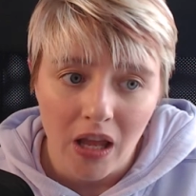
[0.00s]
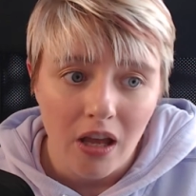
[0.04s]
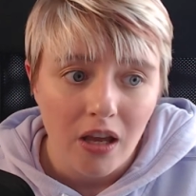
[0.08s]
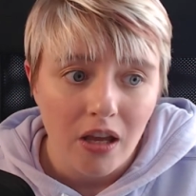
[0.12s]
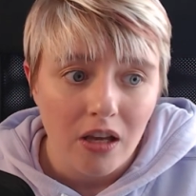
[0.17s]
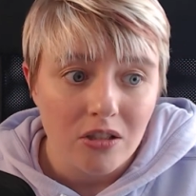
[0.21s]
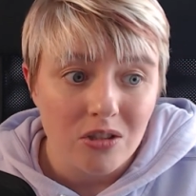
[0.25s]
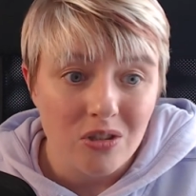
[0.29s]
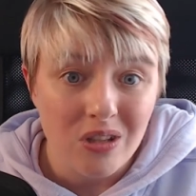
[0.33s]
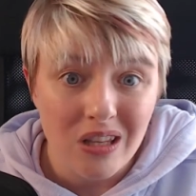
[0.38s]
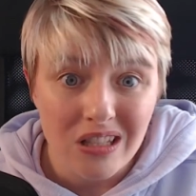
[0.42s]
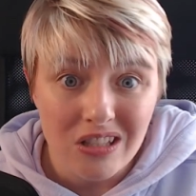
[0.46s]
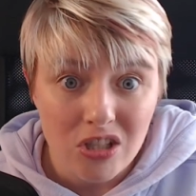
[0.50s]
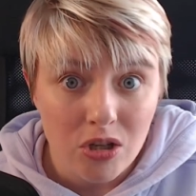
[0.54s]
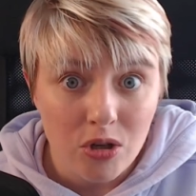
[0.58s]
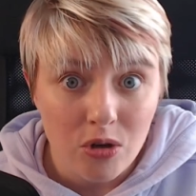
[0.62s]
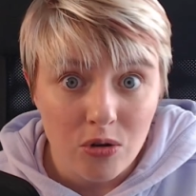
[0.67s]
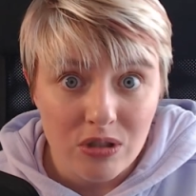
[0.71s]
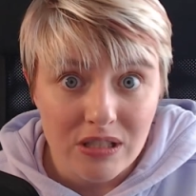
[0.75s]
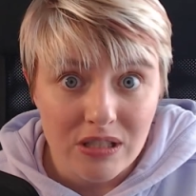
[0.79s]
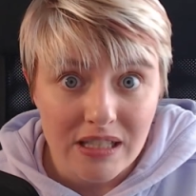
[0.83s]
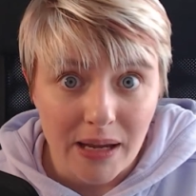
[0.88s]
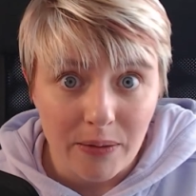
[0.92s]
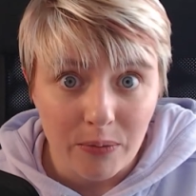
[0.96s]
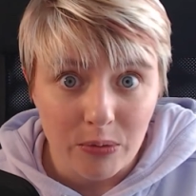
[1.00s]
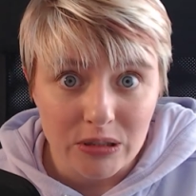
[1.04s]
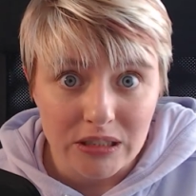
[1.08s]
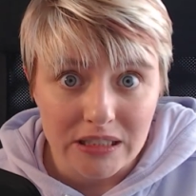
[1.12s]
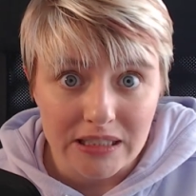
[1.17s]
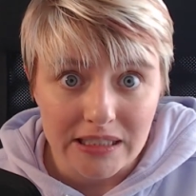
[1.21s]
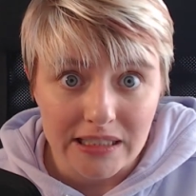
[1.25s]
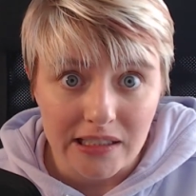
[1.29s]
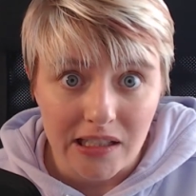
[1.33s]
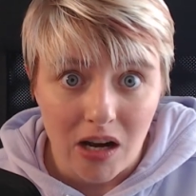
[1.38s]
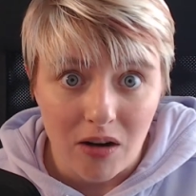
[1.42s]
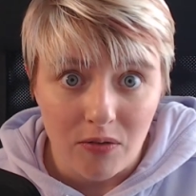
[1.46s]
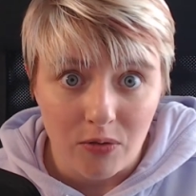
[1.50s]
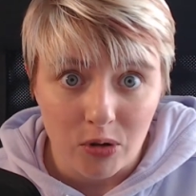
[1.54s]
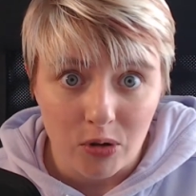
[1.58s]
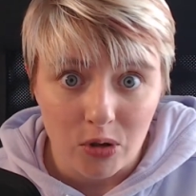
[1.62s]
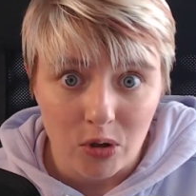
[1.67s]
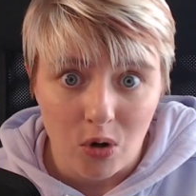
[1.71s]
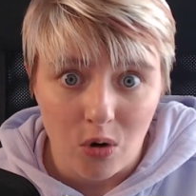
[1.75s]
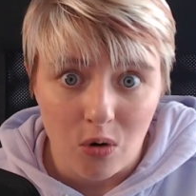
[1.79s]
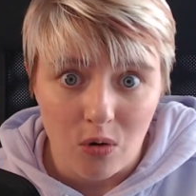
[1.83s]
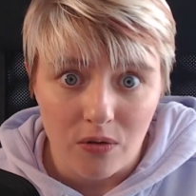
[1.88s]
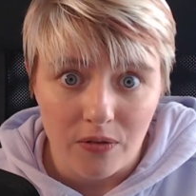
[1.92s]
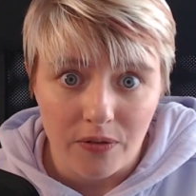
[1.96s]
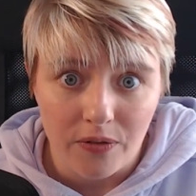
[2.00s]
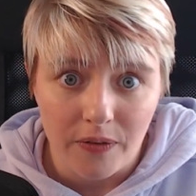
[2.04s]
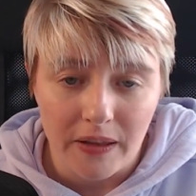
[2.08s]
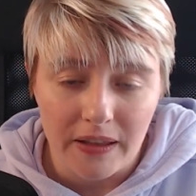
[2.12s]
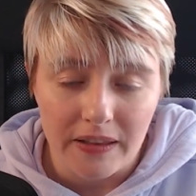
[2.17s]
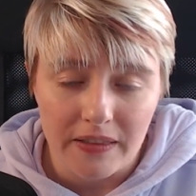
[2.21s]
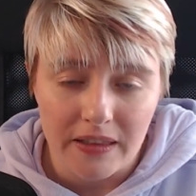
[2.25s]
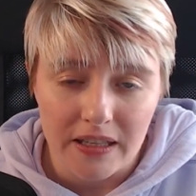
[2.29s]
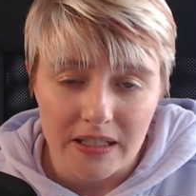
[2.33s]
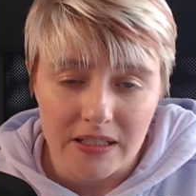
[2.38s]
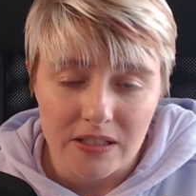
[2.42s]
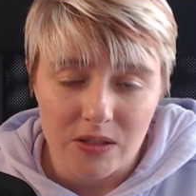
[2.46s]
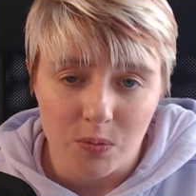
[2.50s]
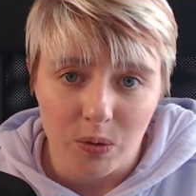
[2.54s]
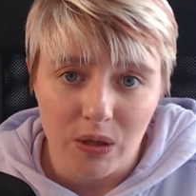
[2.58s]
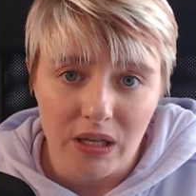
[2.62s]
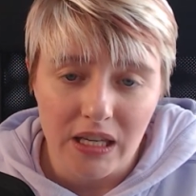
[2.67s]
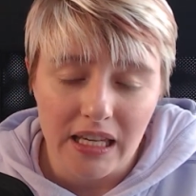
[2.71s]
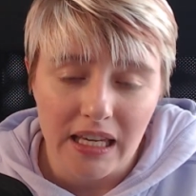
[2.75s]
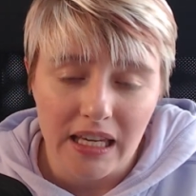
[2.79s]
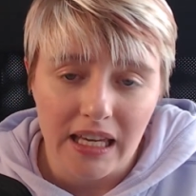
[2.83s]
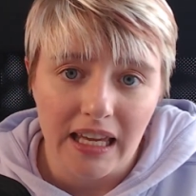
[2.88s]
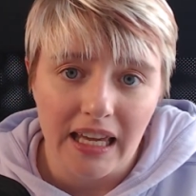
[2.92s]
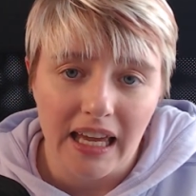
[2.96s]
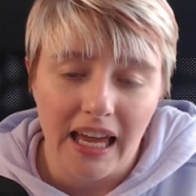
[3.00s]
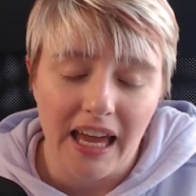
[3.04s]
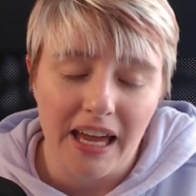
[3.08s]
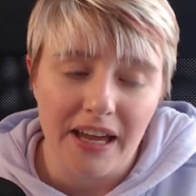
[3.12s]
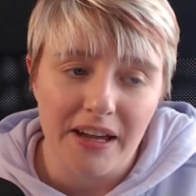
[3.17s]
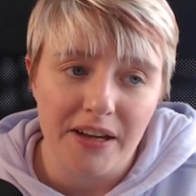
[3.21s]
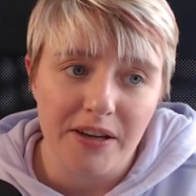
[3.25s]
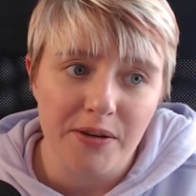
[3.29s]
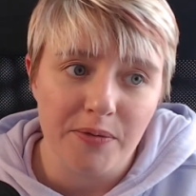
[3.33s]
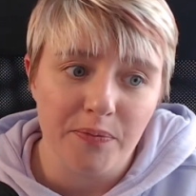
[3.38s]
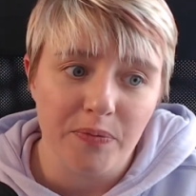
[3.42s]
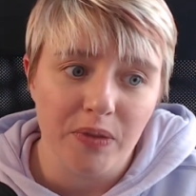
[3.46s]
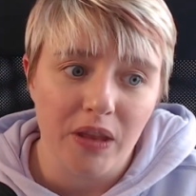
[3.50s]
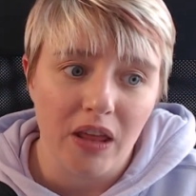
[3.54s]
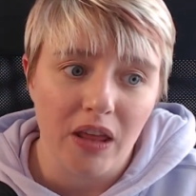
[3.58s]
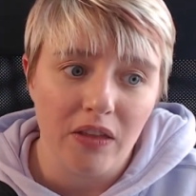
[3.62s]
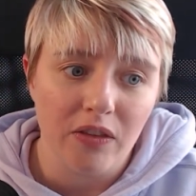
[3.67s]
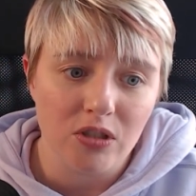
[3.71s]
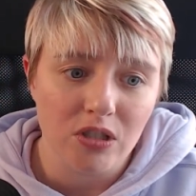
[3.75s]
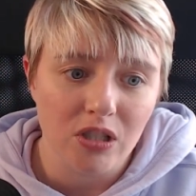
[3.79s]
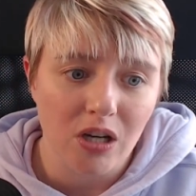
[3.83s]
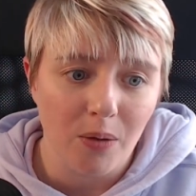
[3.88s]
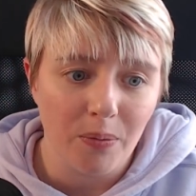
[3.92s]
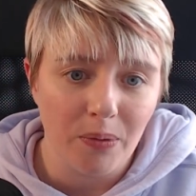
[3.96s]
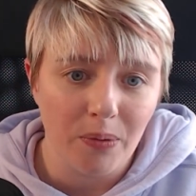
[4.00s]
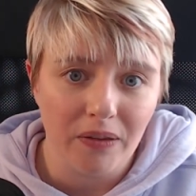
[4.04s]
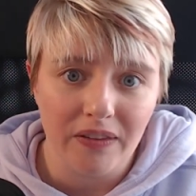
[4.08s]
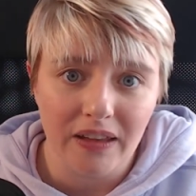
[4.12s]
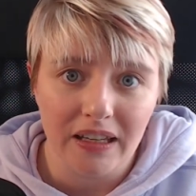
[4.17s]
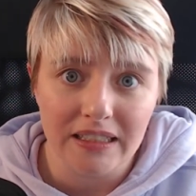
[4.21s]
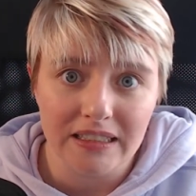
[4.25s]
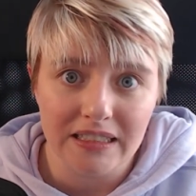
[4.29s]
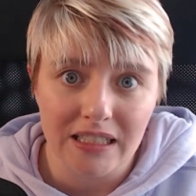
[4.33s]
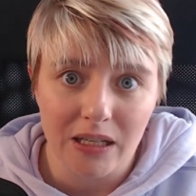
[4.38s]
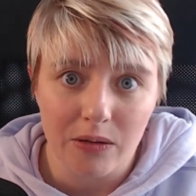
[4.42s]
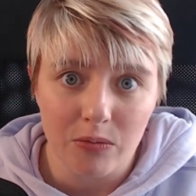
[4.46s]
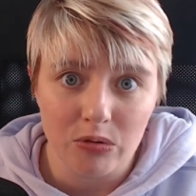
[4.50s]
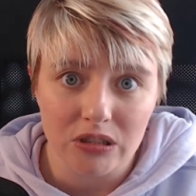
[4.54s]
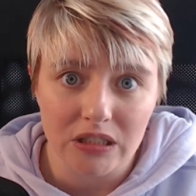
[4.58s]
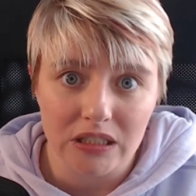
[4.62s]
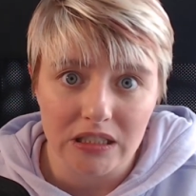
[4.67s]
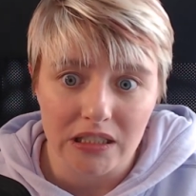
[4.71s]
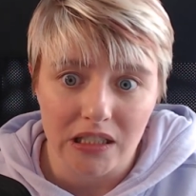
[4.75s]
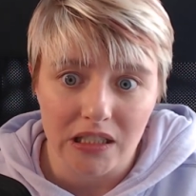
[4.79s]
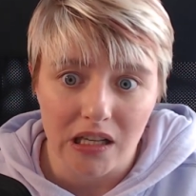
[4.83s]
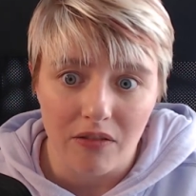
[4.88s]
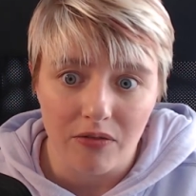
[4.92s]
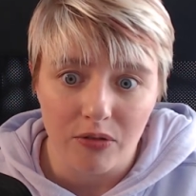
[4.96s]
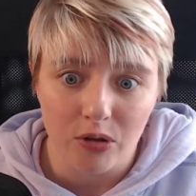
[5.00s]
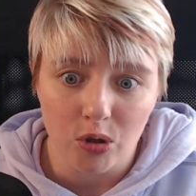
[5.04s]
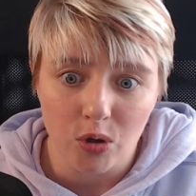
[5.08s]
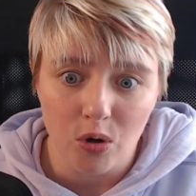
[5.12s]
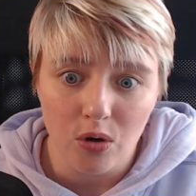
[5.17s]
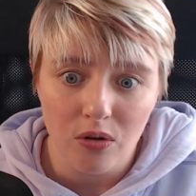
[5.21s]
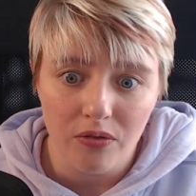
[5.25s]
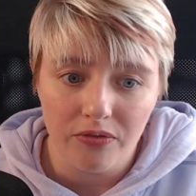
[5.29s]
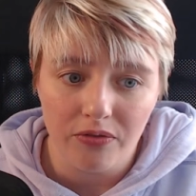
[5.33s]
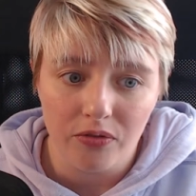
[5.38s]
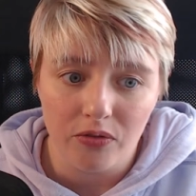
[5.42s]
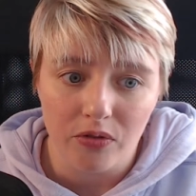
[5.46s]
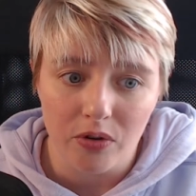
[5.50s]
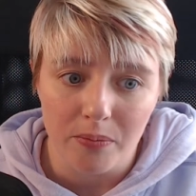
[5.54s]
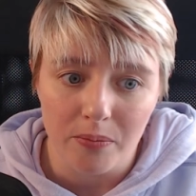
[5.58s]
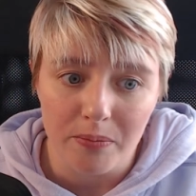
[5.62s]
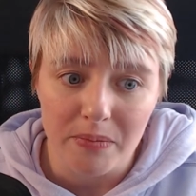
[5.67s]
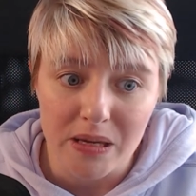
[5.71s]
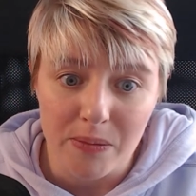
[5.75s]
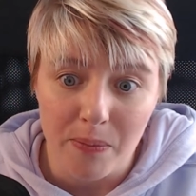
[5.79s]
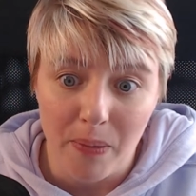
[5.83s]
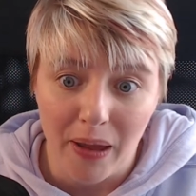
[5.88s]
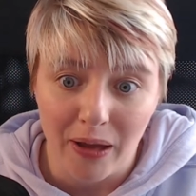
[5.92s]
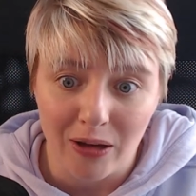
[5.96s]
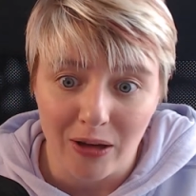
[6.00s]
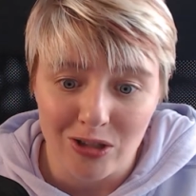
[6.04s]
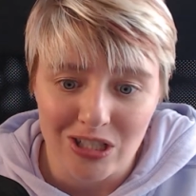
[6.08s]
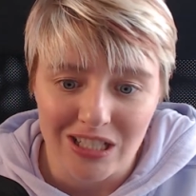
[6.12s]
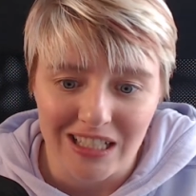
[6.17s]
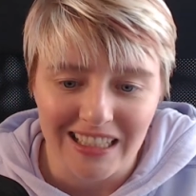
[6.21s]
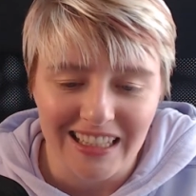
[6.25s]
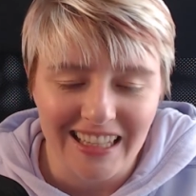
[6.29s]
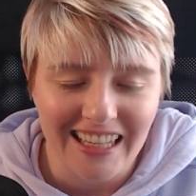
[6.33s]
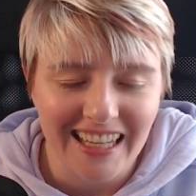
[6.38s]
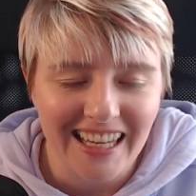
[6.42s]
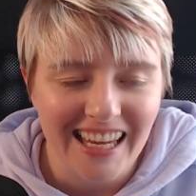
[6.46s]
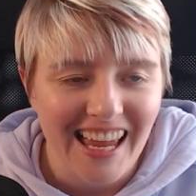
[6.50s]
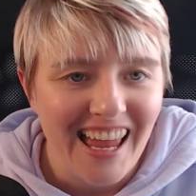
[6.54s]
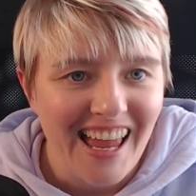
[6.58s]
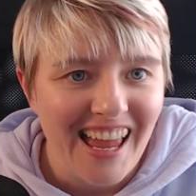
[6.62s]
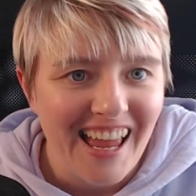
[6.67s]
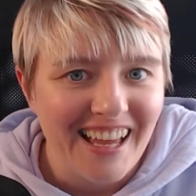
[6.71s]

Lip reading: So that's the news that I wanted to cover off this week. There's a couple of things I wanted to cover off from me personally.